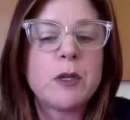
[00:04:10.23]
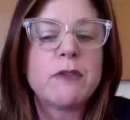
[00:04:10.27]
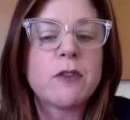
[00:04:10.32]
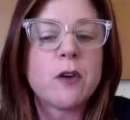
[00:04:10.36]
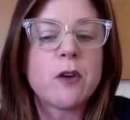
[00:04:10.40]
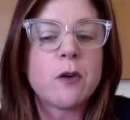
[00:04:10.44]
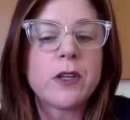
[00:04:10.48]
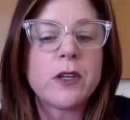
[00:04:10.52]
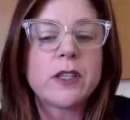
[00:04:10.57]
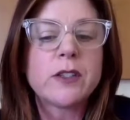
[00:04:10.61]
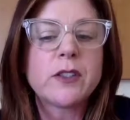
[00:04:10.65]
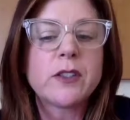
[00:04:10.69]

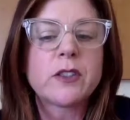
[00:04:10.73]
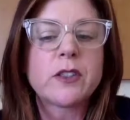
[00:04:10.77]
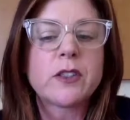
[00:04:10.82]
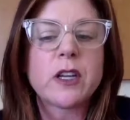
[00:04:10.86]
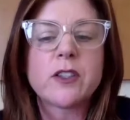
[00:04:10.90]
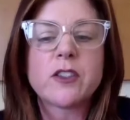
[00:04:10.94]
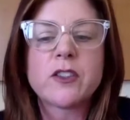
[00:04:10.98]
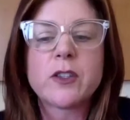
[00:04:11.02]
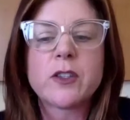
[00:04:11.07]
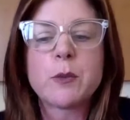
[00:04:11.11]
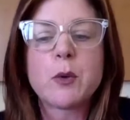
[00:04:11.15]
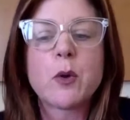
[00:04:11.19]
focused on
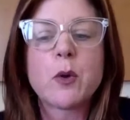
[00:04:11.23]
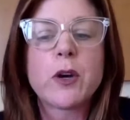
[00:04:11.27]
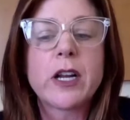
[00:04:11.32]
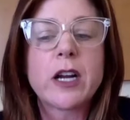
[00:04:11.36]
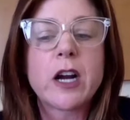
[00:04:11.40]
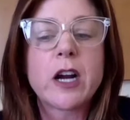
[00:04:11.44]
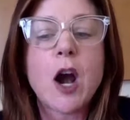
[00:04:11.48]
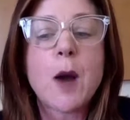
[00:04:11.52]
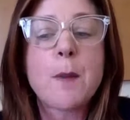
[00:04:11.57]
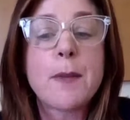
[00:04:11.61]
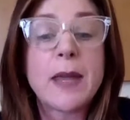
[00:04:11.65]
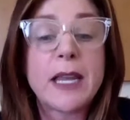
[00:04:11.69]
supporting
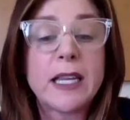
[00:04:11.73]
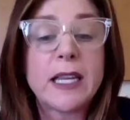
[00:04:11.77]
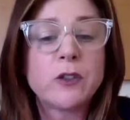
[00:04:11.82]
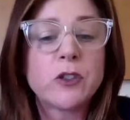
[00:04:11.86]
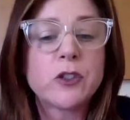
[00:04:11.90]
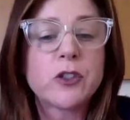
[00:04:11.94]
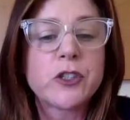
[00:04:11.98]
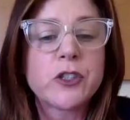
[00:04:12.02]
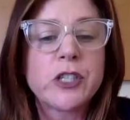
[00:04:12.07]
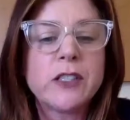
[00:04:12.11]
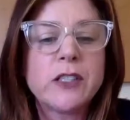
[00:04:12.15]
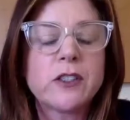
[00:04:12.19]
our main
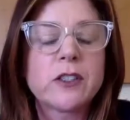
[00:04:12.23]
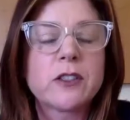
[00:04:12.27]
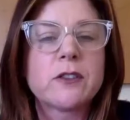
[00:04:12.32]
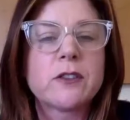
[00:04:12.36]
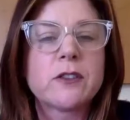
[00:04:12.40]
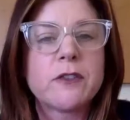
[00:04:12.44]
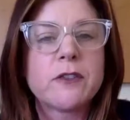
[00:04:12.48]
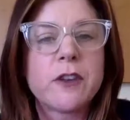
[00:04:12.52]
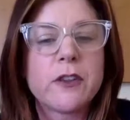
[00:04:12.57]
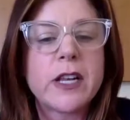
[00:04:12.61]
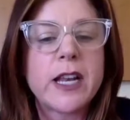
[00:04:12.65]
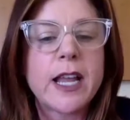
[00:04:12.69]
streets
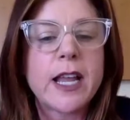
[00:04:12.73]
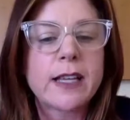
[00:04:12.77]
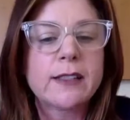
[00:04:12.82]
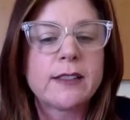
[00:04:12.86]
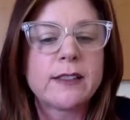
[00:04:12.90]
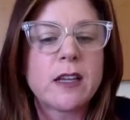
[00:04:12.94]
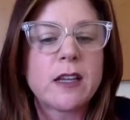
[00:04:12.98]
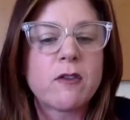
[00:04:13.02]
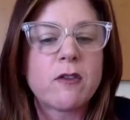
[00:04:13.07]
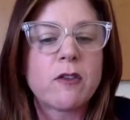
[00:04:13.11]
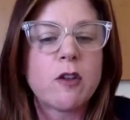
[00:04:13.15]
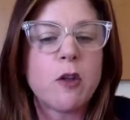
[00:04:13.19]
for the next
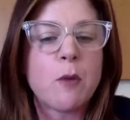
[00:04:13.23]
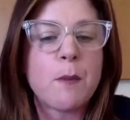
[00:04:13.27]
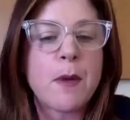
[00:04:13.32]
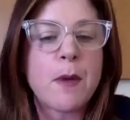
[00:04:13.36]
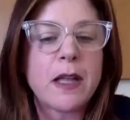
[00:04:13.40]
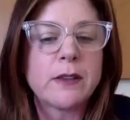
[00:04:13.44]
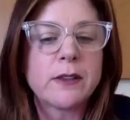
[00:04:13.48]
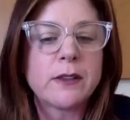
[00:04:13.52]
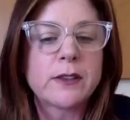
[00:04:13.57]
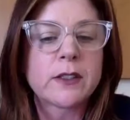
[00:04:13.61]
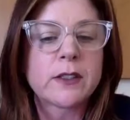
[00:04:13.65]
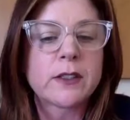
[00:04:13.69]
several
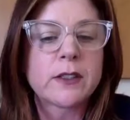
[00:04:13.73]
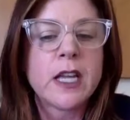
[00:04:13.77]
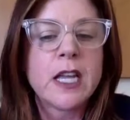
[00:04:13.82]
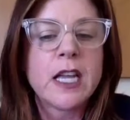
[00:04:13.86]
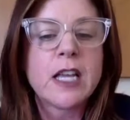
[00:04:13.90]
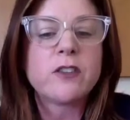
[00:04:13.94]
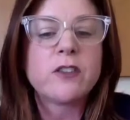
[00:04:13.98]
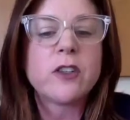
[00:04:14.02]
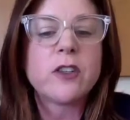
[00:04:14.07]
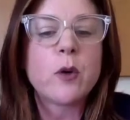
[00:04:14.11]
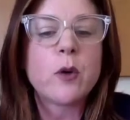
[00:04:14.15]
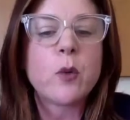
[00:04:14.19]
months
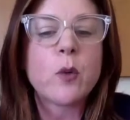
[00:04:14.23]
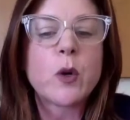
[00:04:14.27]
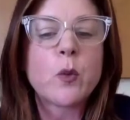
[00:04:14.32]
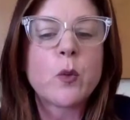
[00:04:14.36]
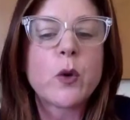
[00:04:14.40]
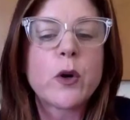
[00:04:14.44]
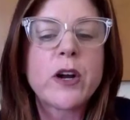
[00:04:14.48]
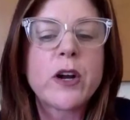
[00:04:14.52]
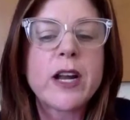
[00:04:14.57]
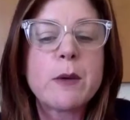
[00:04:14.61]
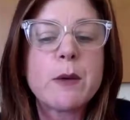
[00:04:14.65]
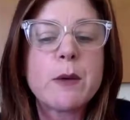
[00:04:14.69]
so that when
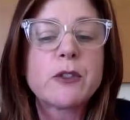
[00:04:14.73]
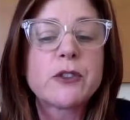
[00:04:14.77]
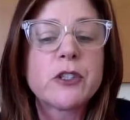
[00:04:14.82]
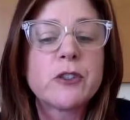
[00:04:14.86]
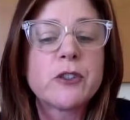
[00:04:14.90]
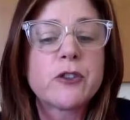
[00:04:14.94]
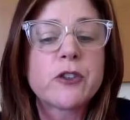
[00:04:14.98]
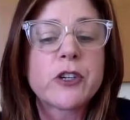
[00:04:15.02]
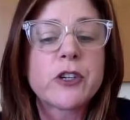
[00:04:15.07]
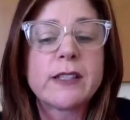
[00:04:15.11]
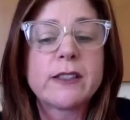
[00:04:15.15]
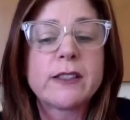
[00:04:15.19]
we're able to
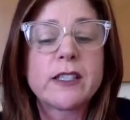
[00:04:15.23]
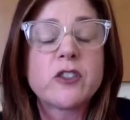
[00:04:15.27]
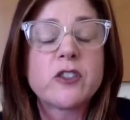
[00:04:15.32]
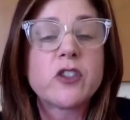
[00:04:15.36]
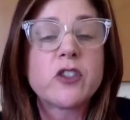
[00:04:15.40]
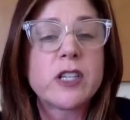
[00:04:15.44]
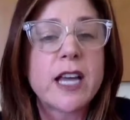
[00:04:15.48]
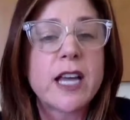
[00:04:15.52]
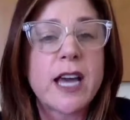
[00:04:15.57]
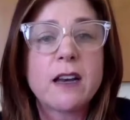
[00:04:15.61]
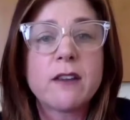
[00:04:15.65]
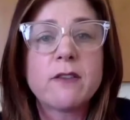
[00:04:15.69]

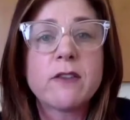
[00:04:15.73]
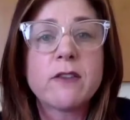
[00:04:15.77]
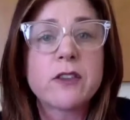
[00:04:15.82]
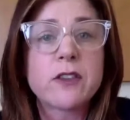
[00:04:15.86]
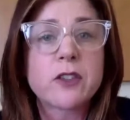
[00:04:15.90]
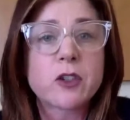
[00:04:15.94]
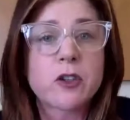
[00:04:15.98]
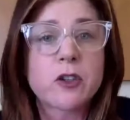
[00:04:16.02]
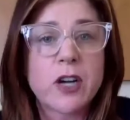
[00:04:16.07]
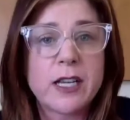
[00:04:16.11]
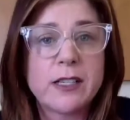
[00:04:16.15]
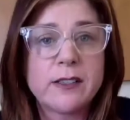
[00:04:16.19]
transition out of
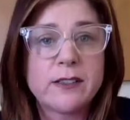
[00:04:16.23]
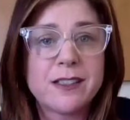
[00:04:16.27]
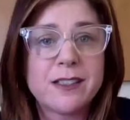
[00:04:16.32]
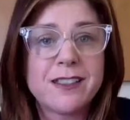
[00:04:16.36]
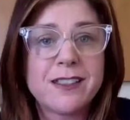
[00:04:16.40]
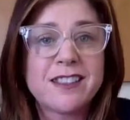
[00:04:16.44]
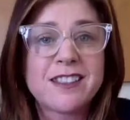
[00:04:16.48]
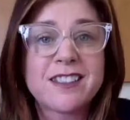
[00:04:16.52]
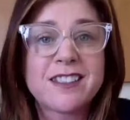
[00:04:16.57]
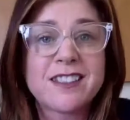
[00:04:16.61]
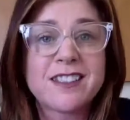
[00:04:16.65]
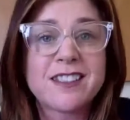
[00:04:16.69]
this
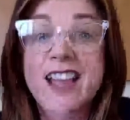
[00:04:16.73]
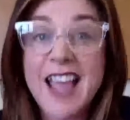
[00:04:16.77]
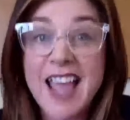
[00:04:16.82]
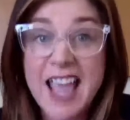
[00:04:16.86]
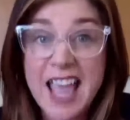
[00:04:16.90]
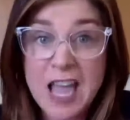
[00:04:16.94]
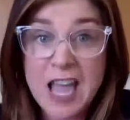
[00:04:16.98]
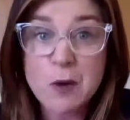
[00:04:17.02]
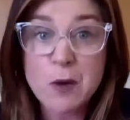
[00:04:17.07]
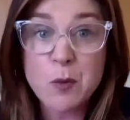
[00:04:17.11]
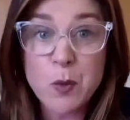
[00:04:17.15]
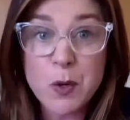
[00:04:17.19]
crisis,
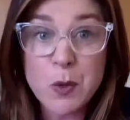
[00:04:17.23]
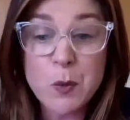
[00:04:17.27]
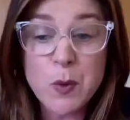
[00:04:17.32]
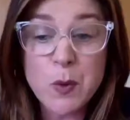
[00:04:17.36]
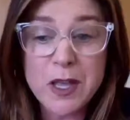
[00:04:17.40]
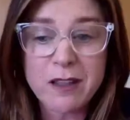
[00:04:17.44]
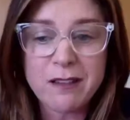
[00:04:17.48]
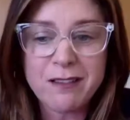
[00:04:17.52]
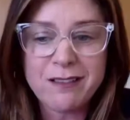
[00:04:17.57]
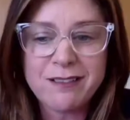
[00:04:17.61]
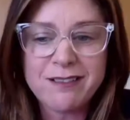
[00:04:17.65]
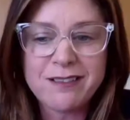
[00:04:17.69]
and we
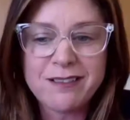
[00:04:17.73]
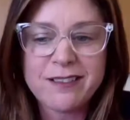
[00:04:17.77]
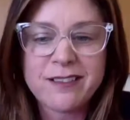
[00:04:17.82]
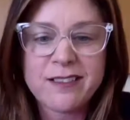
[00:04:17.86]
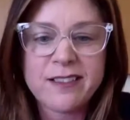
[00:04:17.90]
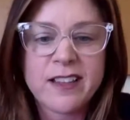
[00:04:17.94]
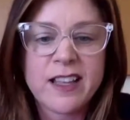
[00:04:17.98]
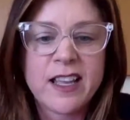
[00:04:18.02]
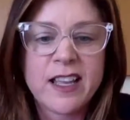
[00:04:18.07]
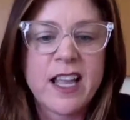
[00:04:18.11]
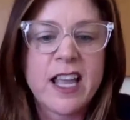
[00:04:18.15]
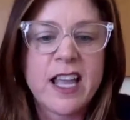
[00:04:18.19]
will,
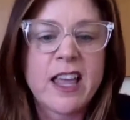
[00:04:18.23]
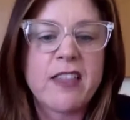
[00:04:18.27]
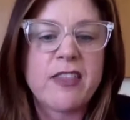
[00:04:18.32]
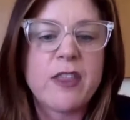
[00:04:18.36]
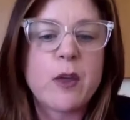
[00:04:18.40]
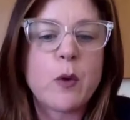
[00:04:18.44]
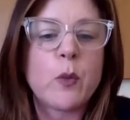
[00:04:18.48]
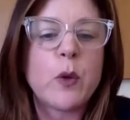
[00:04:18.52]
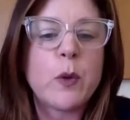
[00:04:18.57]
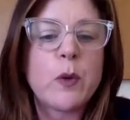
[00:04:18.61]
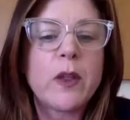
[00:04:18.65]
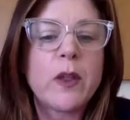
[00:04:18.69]

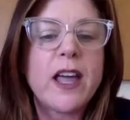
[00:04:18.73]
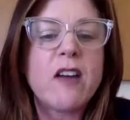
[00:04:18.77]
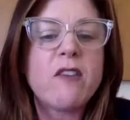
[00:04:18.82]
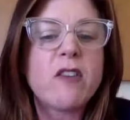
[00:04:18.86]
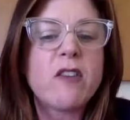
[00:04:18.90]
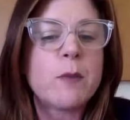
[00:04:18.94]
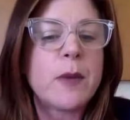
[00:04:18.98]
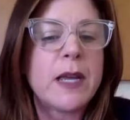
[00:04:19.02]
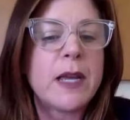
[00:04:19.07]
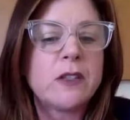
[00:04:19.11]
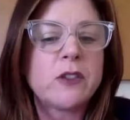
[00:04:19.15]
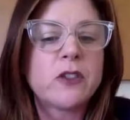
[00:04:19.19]
that we will have a
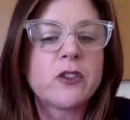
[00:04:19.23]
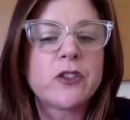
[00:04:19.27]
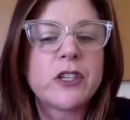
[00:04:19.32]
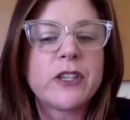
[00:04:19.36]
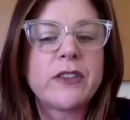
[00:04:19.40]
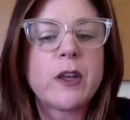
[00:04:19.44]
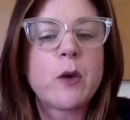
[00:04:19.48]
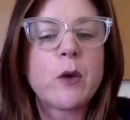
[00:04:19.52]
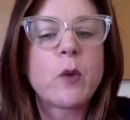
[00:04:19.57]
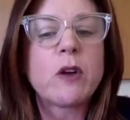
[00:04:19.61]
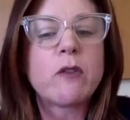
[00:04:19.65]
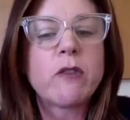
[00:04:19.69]
main street
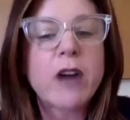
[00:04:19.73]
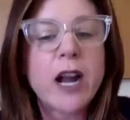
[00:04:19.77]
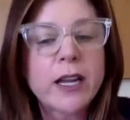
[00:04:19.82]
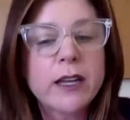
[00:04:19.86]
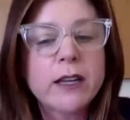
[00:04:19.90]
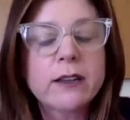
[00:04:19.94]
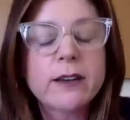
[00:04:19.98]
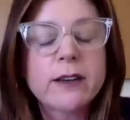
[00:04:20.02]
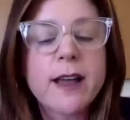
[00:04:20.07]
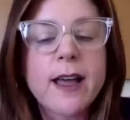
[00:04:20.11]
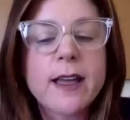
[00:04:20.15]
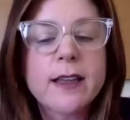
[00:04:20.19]
that we
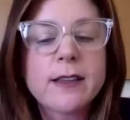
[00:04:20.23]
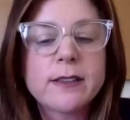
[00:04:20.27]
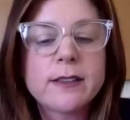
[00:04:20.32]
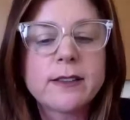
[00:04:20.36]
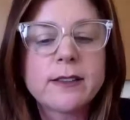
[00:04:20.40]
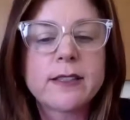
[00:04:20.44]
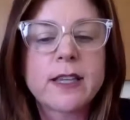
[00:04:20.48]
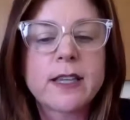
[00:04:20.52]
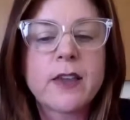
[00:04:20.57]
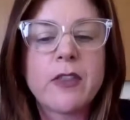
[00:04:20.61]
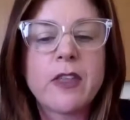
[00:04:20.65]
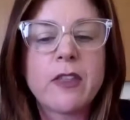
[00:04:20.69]

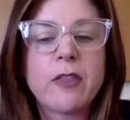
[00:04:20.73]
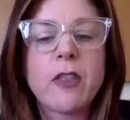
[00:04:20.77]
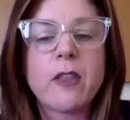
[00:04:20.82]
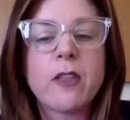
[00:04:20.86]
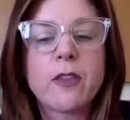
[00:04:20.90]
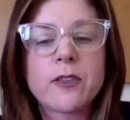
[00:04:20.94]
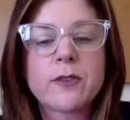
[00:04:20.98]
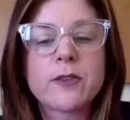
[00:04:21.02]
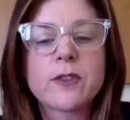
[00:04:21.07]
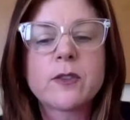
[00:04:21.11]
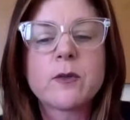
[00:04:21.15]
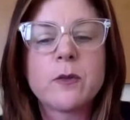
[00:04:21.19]
recognize and that the
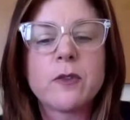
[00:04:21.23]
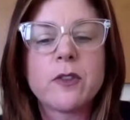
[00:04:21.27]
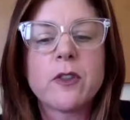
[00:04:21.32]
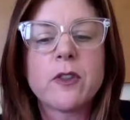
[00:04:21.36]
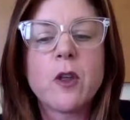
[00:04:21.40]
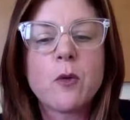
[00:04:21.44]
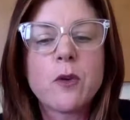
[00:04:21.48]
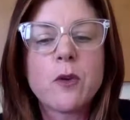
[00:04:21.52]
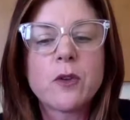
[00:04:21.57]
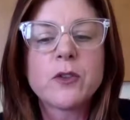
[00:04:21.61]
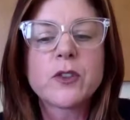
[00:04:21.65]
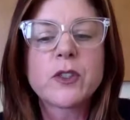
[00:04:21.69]

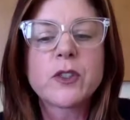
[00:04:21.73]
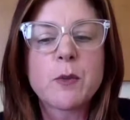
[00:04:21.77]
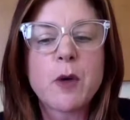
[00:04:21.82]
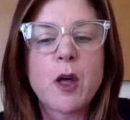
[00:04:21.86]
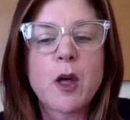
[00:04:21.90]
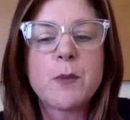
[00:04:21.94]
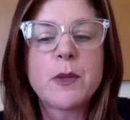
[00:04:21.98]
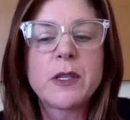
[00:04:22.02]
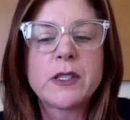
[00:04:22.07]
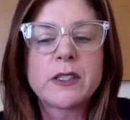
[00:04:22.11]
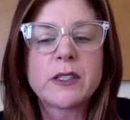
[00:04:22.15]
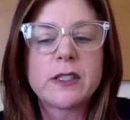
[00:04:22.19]
local
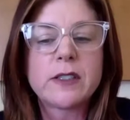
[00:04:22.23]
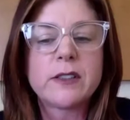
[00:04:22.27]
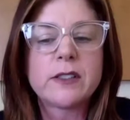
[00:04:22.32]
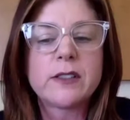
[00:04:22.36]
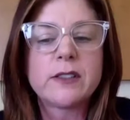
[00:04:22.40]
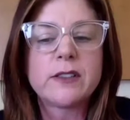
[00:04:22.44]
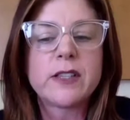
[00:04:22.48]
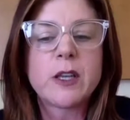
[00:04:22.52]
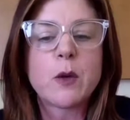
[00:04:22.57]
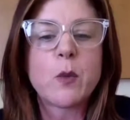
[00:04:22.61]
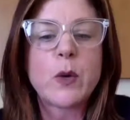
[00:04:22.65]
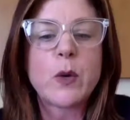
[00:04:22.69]
small
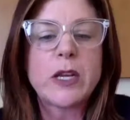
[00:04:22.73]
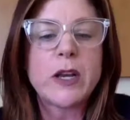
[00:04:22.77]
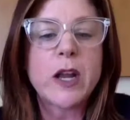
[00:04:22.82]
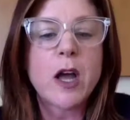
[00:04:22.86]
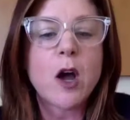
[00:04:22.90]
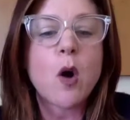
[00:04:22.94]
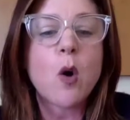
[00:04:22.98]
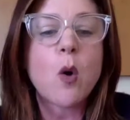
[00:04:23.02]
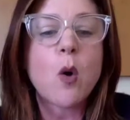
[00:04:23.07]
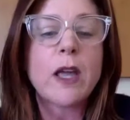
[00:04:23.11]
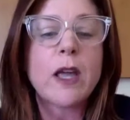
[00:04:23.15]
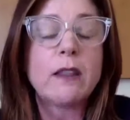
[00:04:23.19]
businesses that we
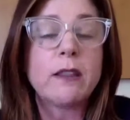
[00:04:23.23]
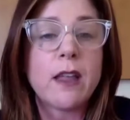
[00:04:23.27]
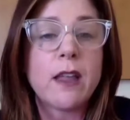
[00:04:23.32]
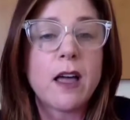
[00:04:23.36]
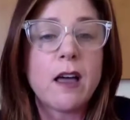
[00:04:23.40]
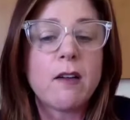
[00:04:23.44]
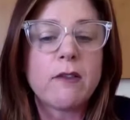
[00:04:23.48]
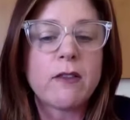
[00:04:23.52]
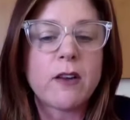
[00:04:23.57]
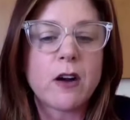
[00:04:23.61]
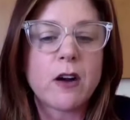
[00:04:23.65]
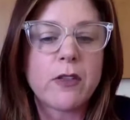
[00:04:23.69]
know and
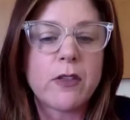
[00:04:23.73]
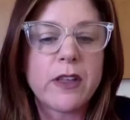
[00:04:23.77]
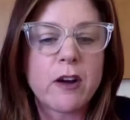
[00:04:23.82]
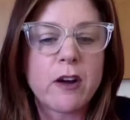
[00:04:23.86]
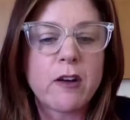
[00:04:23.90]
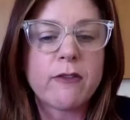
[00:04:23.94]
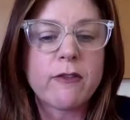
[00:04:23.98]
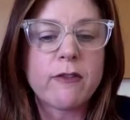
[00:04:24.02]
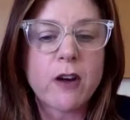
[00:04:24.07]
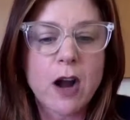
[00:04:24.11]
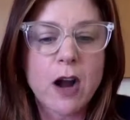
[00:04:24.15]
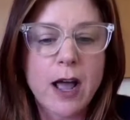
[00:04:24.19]
love are
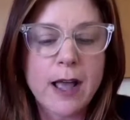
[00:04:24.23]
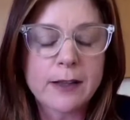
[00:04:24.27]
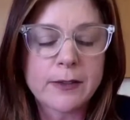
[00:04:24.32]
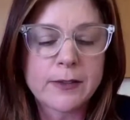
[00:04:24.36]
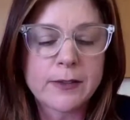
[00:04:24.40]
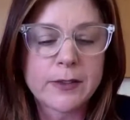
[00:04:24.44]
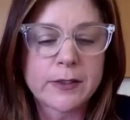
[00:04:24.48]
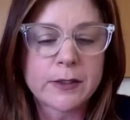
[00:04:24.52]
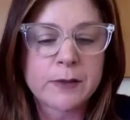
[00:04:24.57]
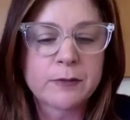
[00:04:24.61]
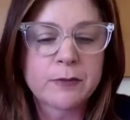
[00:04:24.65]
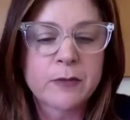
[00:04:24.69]
there for
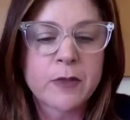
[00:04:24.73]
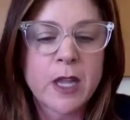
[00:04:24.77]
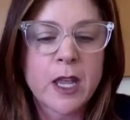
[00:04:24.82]
us.